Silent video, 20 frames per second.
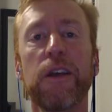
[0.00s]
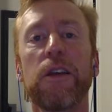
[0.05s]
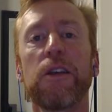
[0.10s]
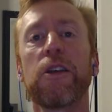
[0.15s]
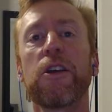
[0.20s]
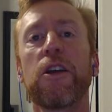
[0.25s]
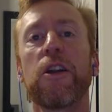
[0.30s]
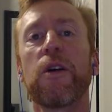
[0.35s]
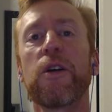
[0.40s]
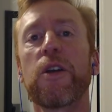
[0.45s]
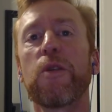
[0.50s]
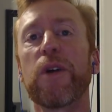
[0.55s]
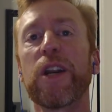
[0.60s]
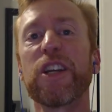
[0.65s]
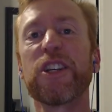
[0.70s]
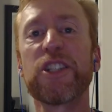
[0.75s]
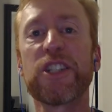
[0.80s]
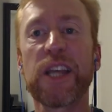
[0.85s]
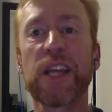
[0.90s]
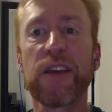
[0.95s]
You want
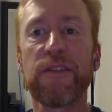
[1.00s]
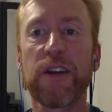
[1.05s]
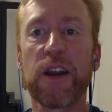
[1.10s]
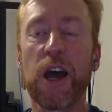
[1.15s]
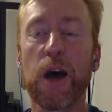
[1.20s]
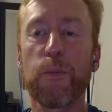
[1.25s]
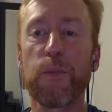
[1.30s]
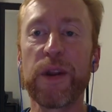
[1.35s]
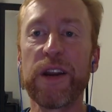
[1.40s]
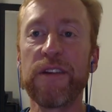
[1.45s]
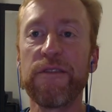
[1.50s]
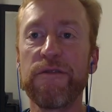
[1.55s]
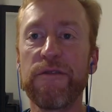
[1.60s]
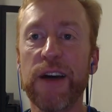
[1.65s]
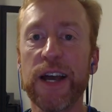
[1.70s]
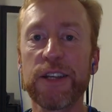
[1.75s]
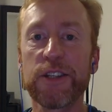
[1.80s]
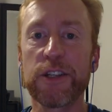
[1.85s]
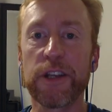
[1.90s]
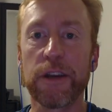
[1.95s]
to save it up and
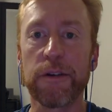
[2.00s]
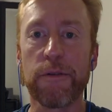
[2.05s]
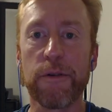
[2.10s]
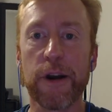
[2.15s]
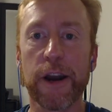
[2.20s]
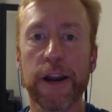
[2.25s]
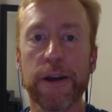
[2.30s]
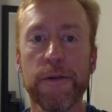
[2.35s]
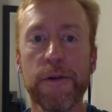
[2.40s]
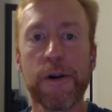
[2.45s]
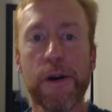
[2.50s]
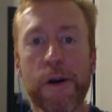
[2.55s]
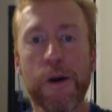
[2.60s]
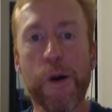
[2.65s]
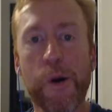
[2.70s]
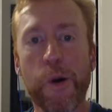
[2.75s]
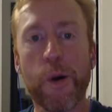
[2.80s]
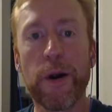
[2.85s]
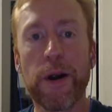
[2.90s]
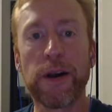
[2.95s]
invest it, right?
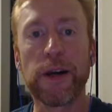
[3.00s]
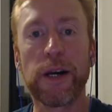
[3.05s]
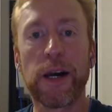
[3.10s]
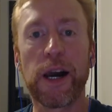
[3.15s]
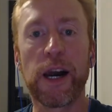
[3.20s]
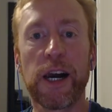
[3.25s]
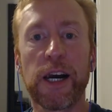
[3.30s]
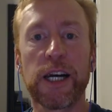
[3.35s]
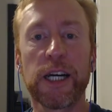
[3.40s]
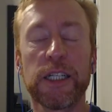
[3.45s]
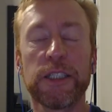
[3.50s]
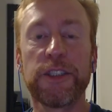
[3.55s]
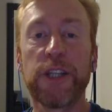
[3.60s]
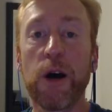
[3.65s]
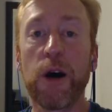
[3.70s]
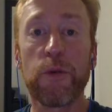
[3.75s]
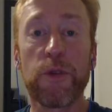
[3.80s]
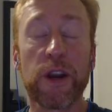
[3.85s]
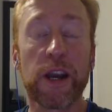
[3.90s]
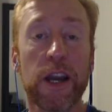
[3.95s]

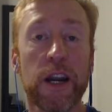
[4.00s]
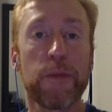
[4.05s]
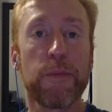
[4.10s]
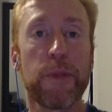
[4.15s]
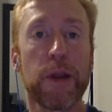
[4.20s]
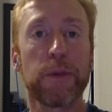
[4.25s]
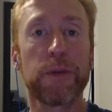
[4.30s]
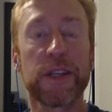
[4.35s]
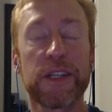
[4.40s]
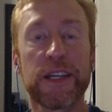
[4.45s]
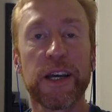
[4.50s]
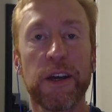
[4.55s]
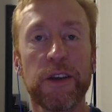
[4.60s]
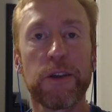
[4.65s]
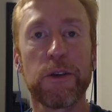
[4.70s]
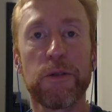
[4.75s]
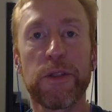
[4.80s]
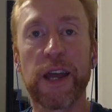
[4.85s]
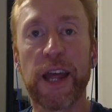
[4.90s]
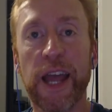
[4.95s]
No, they're going to be able to tell
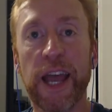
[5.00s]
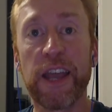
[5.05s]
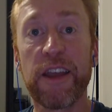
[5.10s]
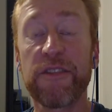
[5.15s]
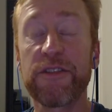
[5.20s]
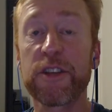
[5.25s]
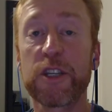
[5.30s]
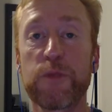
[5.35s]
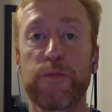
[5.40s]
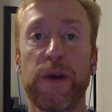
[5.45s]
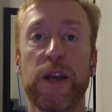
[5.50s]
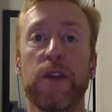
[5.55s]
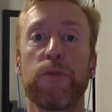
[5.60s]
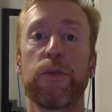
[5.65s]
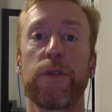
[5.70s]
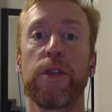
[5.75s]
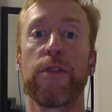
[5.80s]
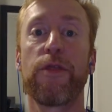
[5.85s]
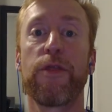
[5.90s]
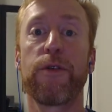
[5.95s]
you that, hey, you have to spend it
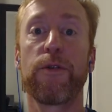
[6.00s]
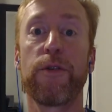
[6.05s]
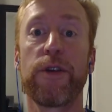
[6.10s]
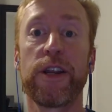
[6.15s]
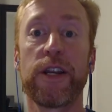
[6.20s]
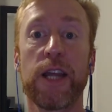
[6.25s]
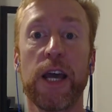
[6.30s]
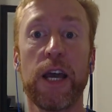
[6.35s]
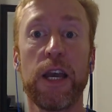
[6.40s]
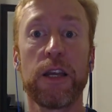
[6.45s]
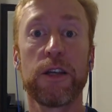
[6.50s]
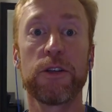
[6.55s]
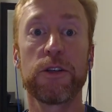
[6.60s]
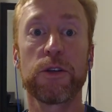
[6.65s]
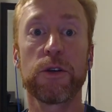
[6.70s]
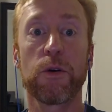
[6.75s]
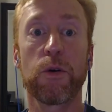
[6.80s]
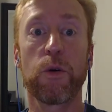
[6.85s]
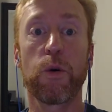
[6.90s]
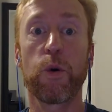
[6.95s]
within 30 days
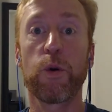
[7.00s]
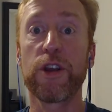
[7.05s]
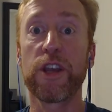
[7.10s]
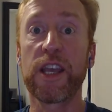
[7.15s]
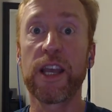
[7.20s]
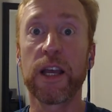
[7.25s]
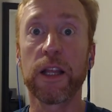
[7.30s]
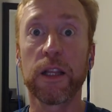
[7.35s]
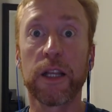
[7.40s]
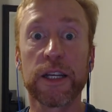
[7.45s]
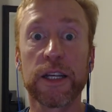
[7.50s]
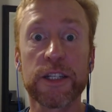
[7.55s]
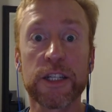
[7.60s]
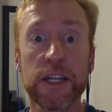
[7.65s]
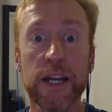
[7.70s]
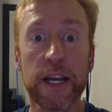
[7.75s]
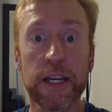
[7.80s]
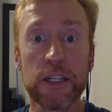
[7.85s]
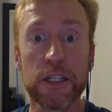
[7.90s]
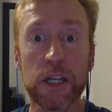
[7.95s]
or you get less
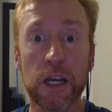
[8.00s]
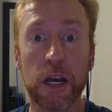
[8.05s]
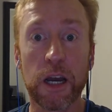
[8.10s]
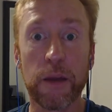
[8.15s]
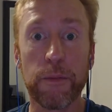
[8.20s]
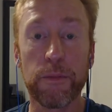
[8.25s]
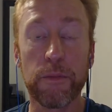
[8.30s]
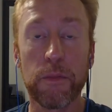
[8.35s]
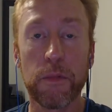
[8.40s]
next time.